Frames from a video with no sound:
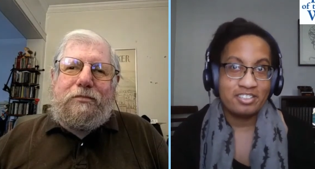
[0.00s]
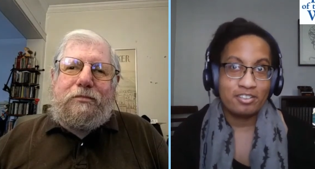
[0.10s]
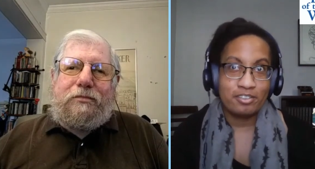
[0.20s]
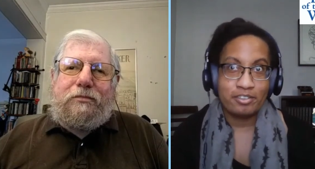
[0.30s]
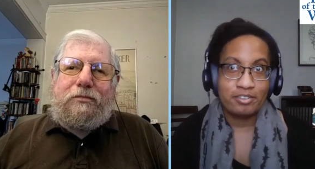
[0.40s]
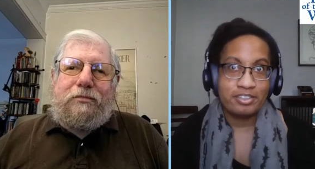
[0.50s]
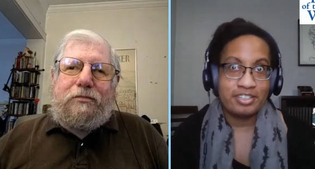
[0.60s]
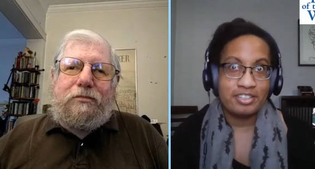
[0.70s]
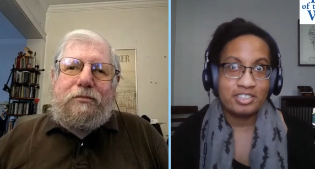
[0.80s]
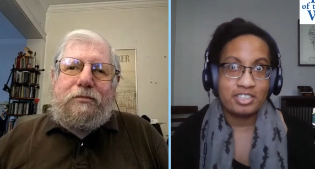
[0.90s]
Speaker 1: include
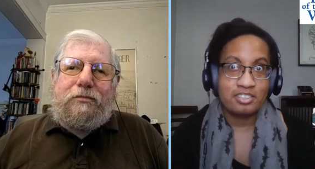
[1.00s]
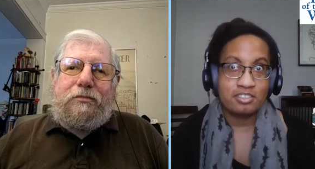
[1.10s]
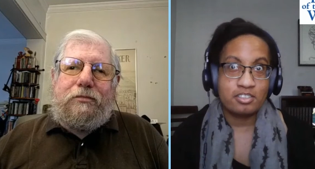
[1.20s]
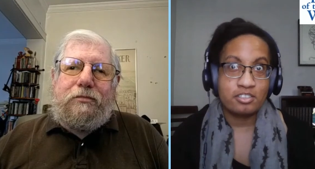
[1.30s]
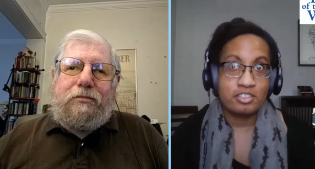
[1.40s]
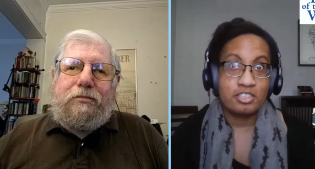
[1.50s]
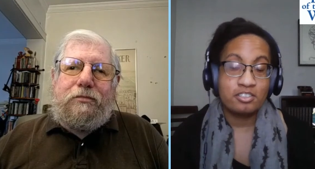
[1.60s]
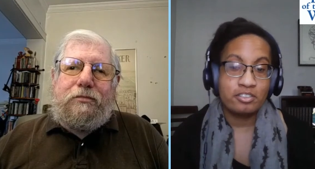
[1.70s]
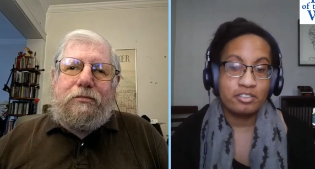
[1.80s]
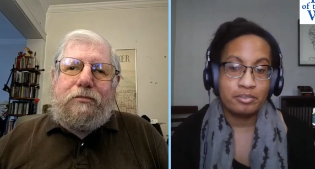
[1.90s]
things that it
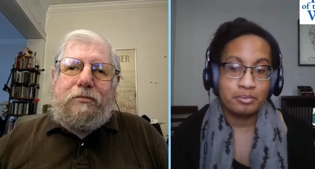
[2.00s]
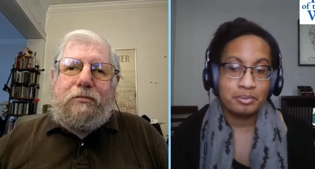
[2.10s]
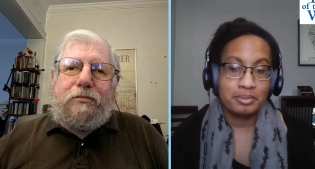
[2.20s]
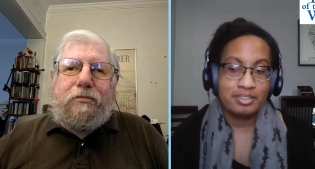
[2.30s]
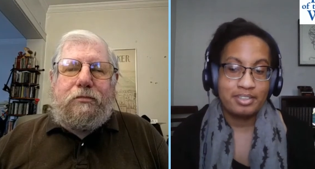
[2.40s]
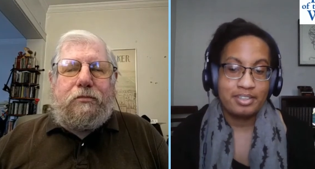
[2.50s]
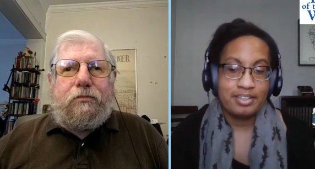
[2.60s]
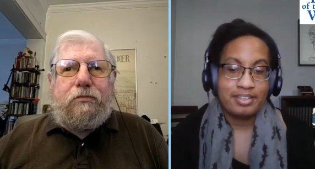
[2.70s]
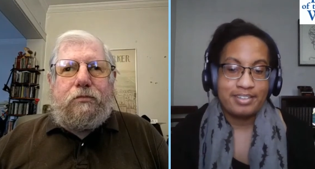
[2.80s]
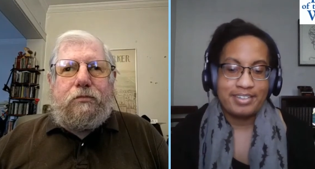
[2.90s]
needs to know.
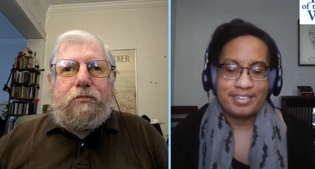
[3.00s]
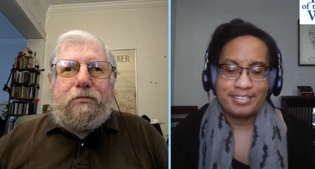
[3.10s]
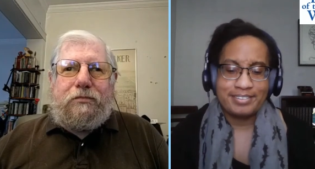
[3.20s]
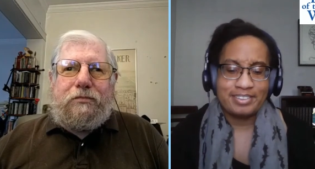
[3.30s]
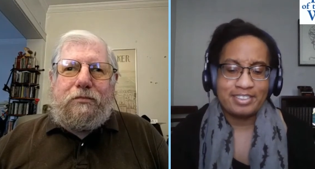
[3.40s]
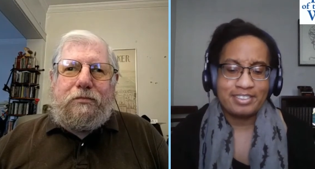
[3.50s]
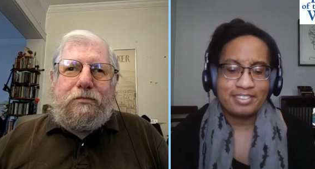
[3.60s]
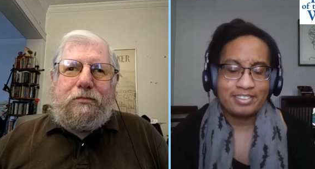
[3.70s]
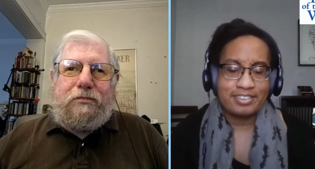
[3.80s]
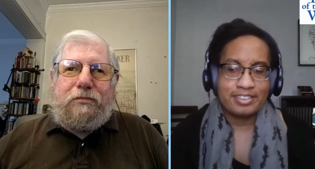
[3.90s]
And I
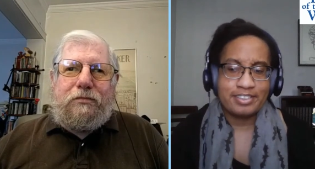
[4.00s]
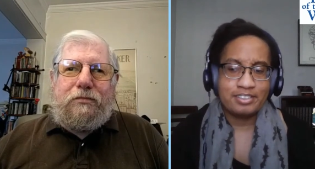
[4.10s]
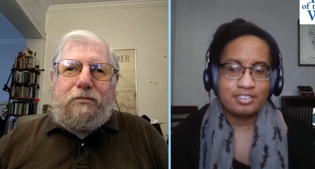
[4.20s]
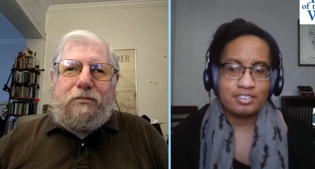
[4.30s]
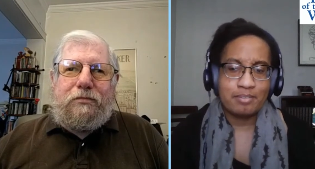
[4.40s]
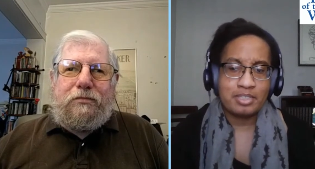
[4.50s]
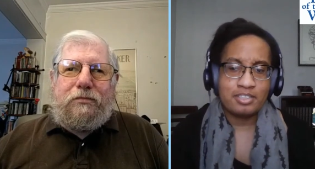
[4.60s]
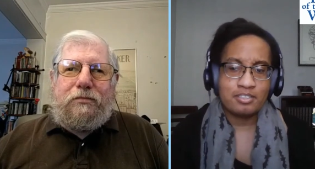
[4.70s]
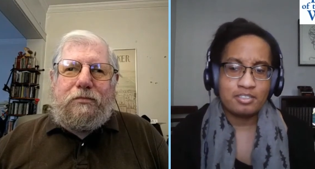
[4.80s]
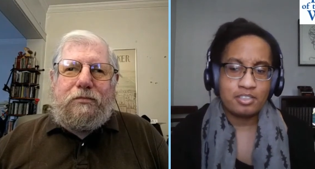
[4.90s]
think it's. I mean, I
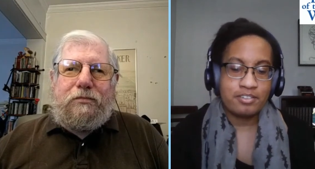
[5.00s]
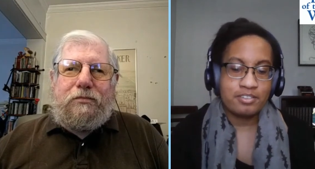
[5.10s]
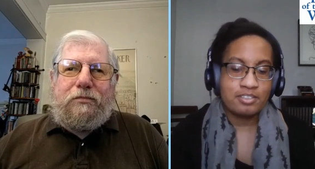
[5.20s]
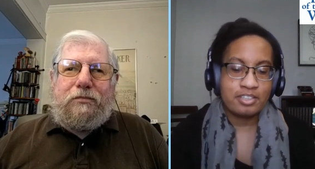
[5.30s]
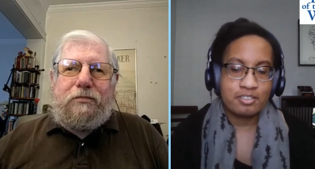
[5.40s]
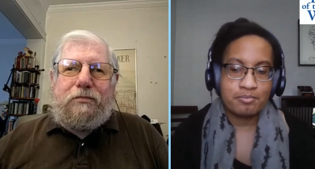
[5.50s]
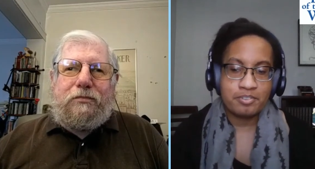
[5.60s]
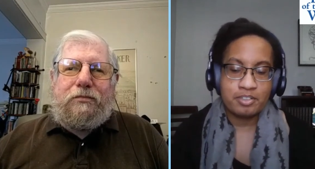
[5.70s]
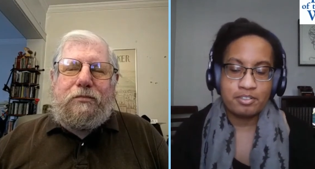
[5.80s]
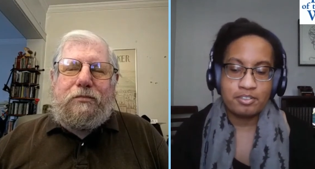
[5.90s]
did, I did like
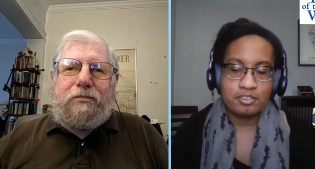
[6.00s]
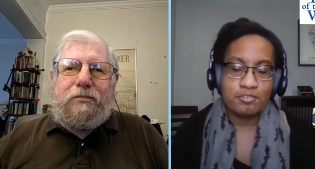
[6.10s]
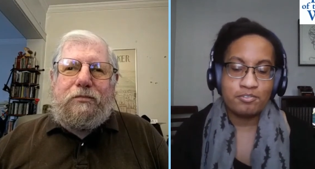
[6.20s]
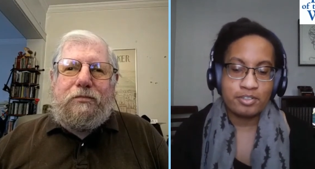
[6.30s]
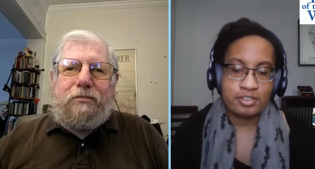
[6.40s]
two